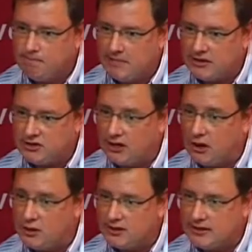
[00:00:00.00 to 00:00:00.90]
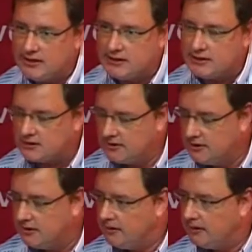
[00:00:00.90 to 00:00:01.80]
actually closing deals,
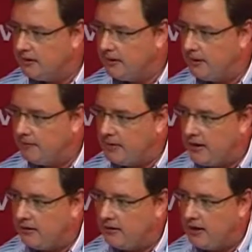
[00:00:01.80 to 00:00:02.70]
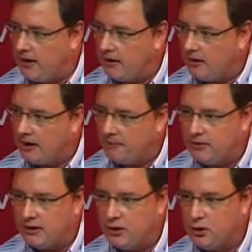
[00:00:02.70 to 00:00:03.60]
and I'll
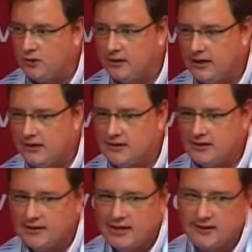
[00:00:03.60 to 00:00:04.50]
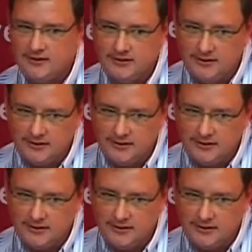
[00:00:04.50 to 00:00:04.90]
happily include the lenders in that